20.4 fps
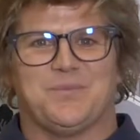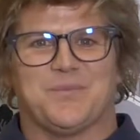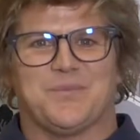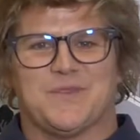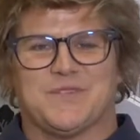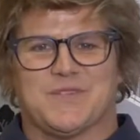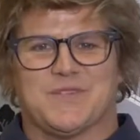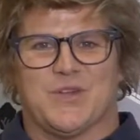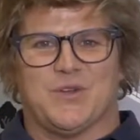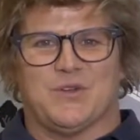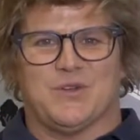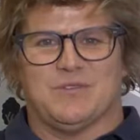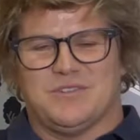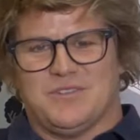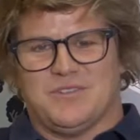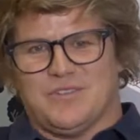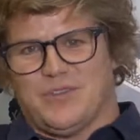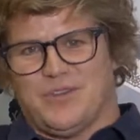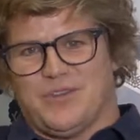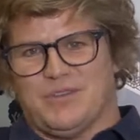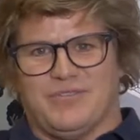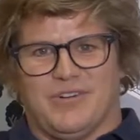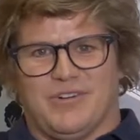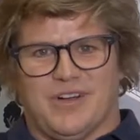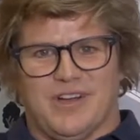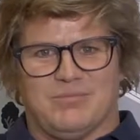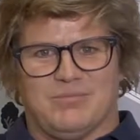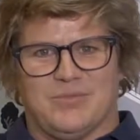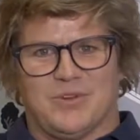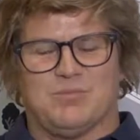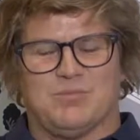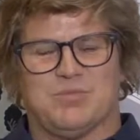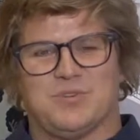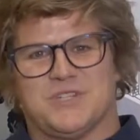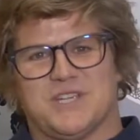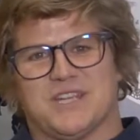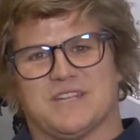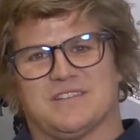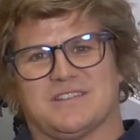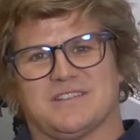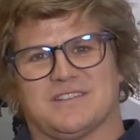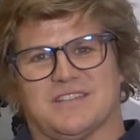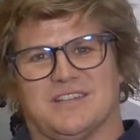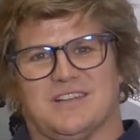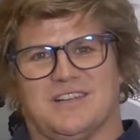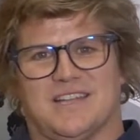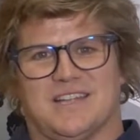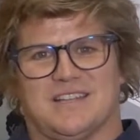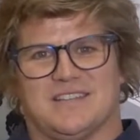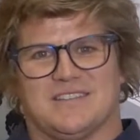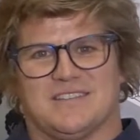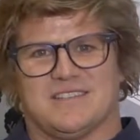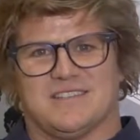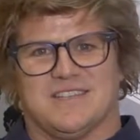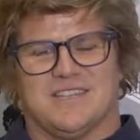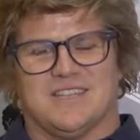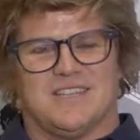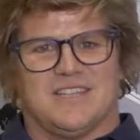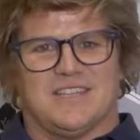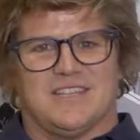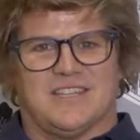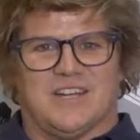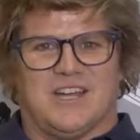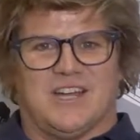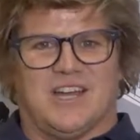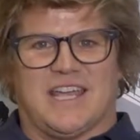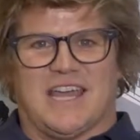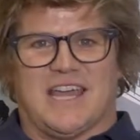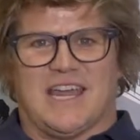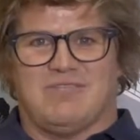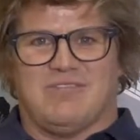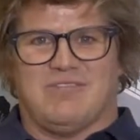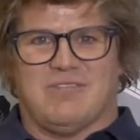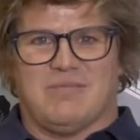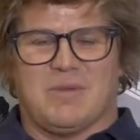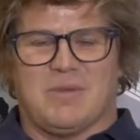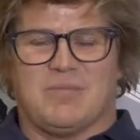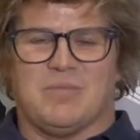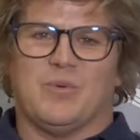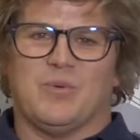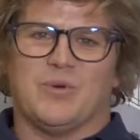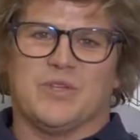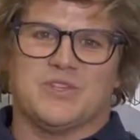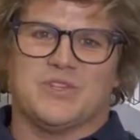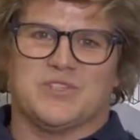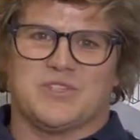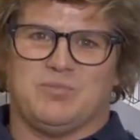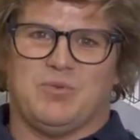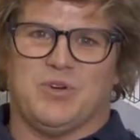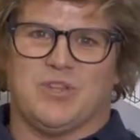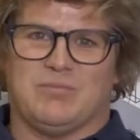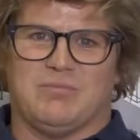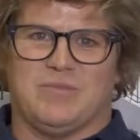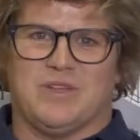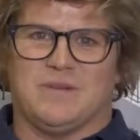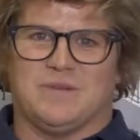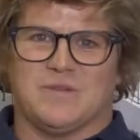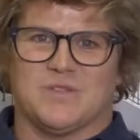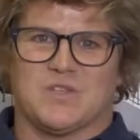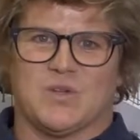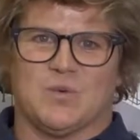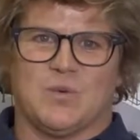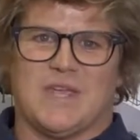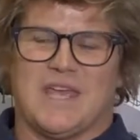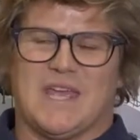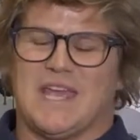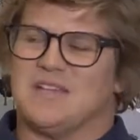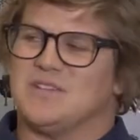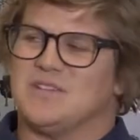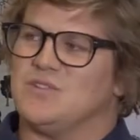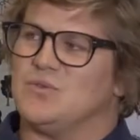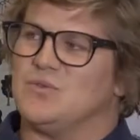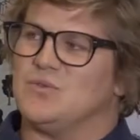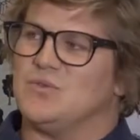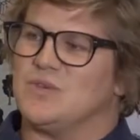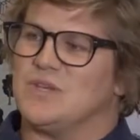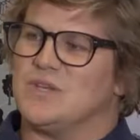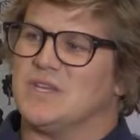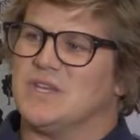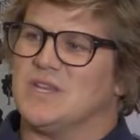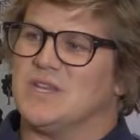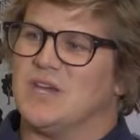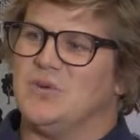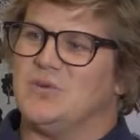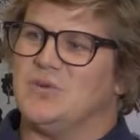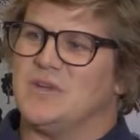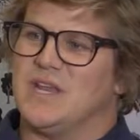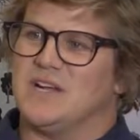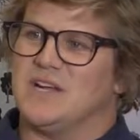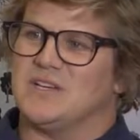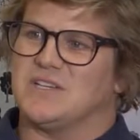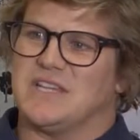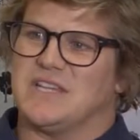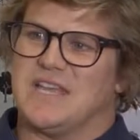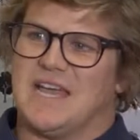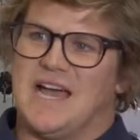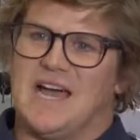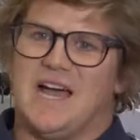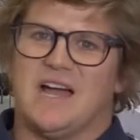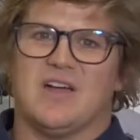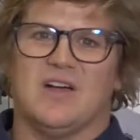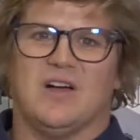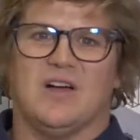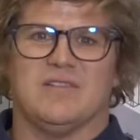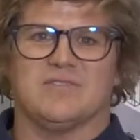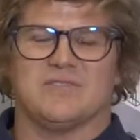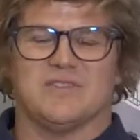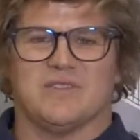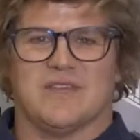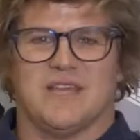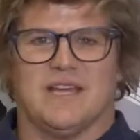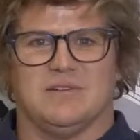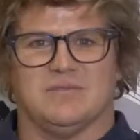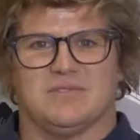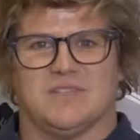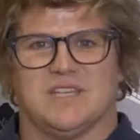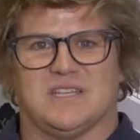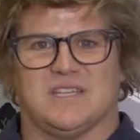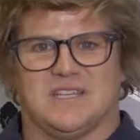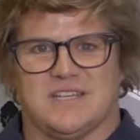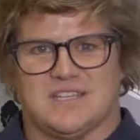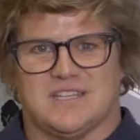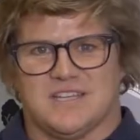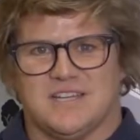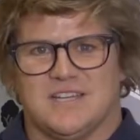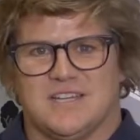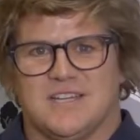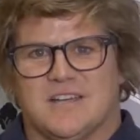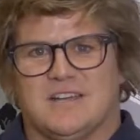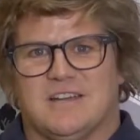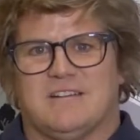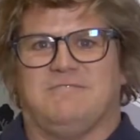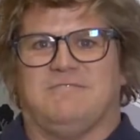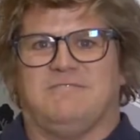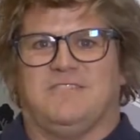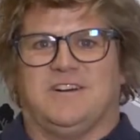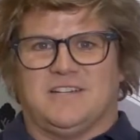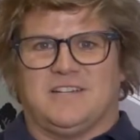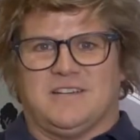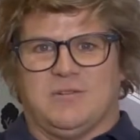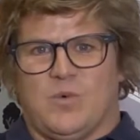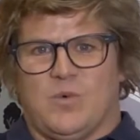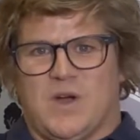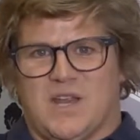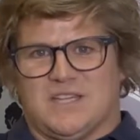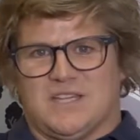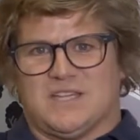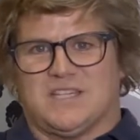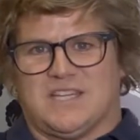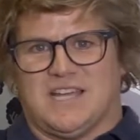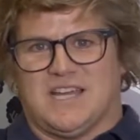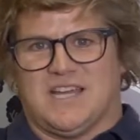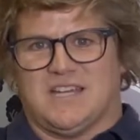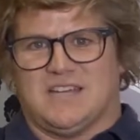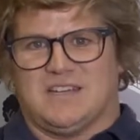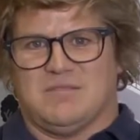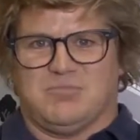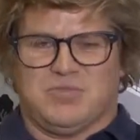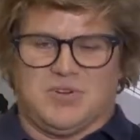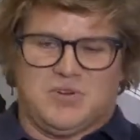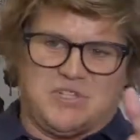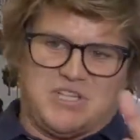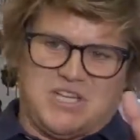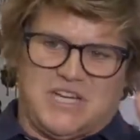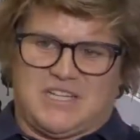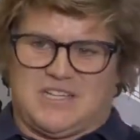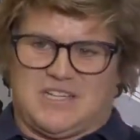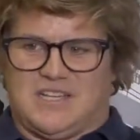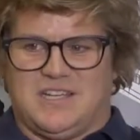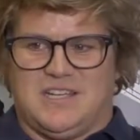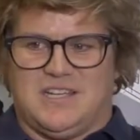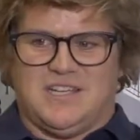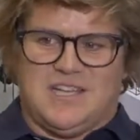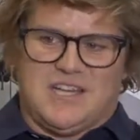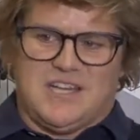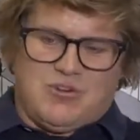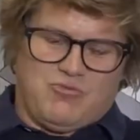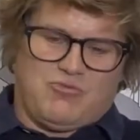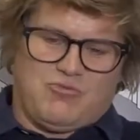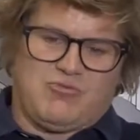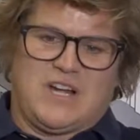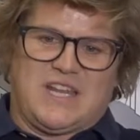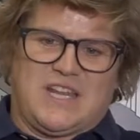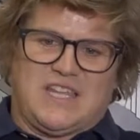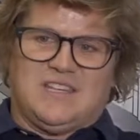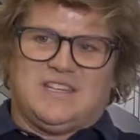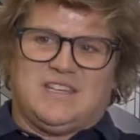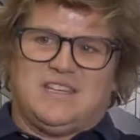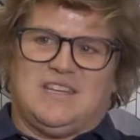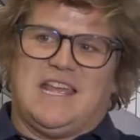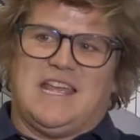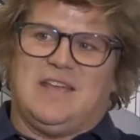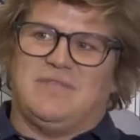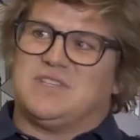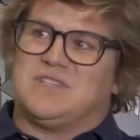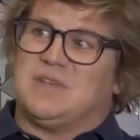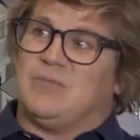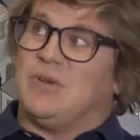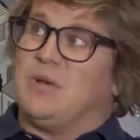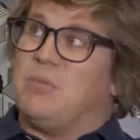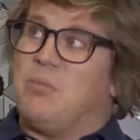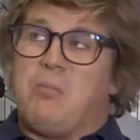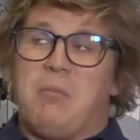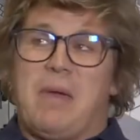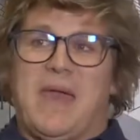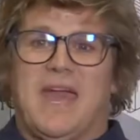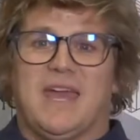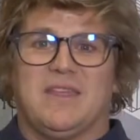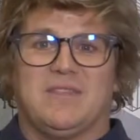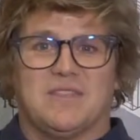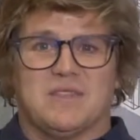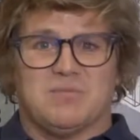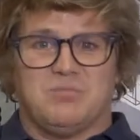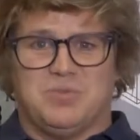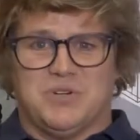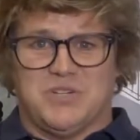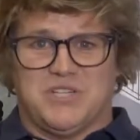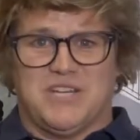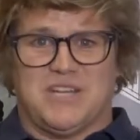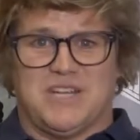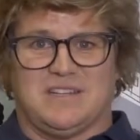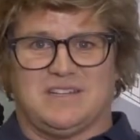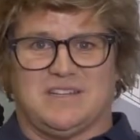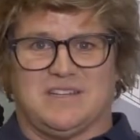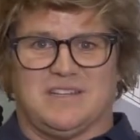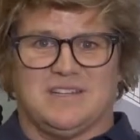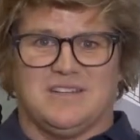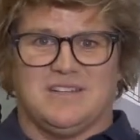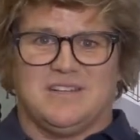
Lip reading: So 35mm projector slides that I can't remember what used to put them in. So we had to go down to the archives of the Aotea Centre, find a 1-ton projector, rig it, and have someone man the projector